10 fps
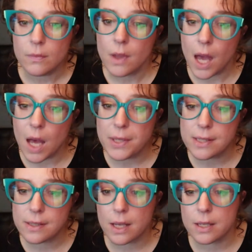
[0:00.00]
Abby
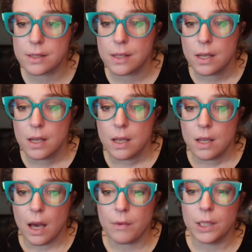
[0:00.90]
says,
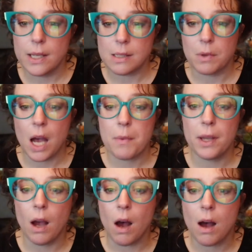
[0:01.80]
I realize I'm
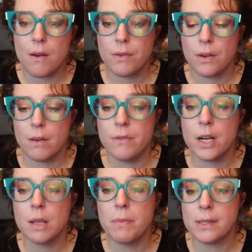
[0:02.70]
coming off a
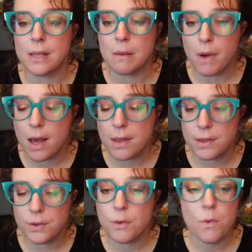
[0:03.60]
very busy
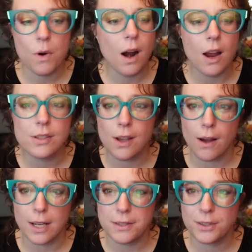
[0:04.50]
month. You were, I saw
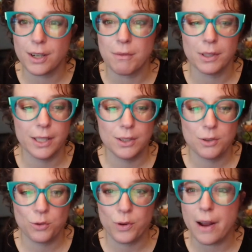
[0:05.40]
on Instagram, you're like
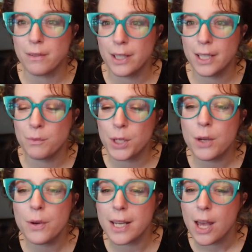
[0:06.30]
traveling.
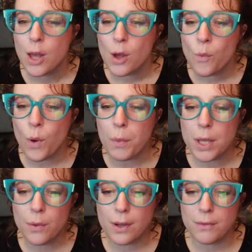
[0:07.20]
Where were
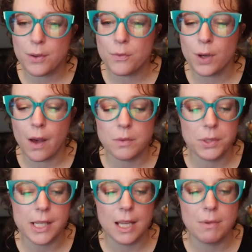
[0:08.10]
you? If you feel comfortable
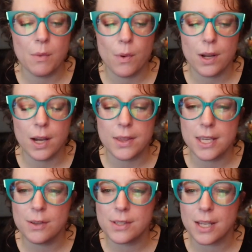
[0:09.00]
telling me, I
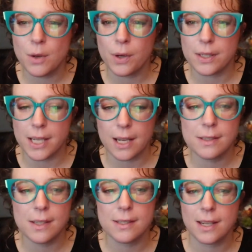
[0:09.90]
think you said you were in Texas.